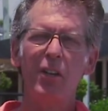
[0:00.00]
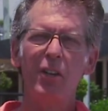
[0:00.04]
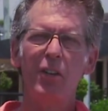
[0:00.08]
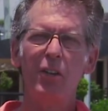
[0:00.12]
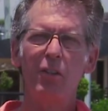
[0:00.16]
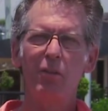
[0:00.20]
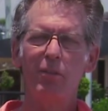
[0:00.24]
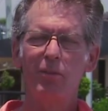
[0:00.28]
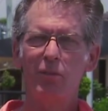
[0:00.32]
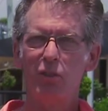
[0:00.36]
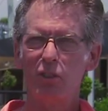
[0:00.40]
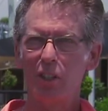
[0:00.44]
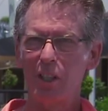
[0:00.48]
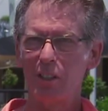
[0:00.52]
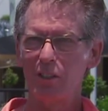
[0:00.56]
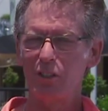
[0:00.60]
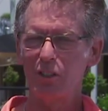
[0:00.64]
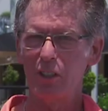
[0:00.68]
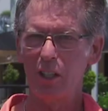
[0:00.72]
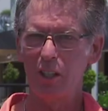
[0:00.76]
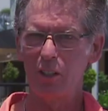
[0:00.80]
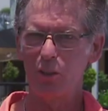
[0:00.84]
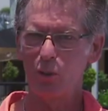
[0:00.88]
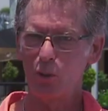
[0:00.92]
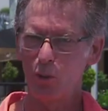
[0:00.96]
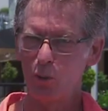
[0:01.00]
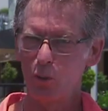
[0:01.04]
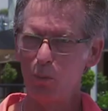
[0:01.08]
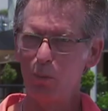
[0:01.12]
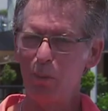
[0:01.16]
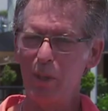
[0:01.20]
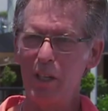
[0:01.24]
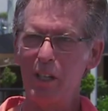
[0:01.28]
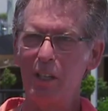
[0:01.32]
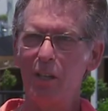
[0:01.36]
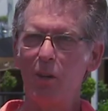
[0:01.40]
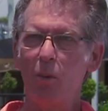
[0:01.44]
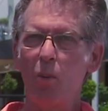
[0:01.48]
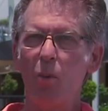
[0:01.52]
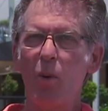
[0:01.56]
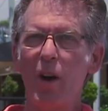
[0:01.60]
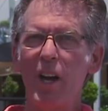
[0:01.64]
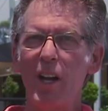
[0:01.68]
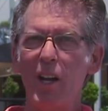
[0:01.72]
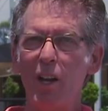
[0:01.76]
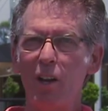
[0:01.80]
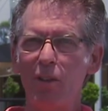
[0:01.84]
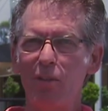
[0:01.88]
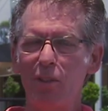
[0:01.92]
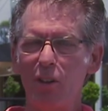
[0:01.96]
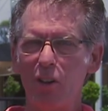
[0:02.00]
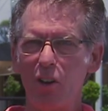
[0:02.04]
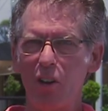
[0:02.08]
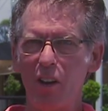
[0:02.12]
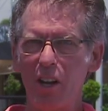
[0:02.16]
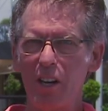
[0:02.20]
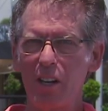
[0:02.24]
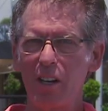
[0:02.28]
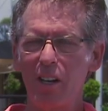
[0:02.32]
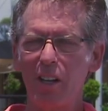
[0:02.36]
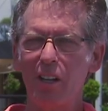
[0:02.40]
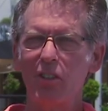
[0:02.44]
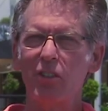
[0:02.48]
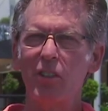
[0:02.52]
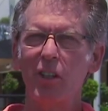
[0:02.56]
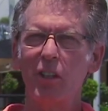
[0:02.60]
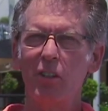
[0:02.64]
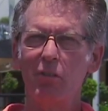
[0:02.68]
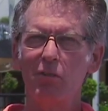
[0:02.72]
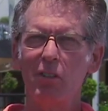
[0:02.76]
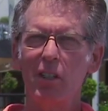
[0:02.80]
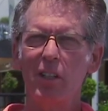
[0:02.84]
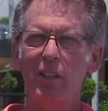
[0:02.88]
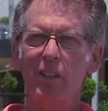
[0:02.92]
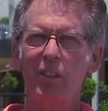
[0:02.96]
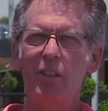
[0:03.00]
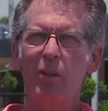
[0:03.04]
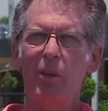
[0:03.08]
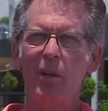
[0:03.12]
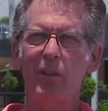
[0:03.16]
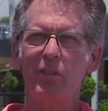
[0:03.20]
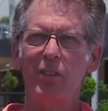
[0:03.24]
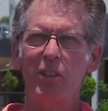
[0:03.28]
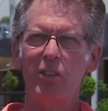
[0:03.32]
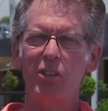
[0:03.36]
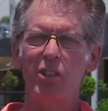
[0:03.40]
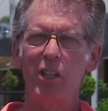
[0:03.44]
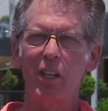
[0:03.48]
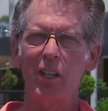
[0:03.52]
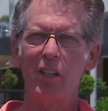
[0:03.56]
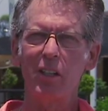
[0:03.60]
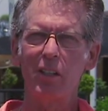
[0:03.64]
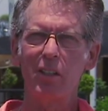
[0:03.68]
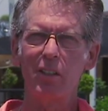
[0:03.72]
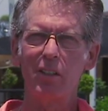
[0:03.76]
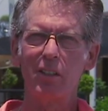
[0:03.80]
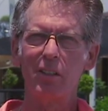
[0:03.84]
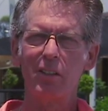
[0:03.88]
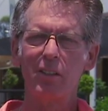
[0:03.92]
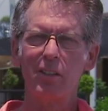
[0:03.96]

your sunset could be way over line class, so you really do have to check it.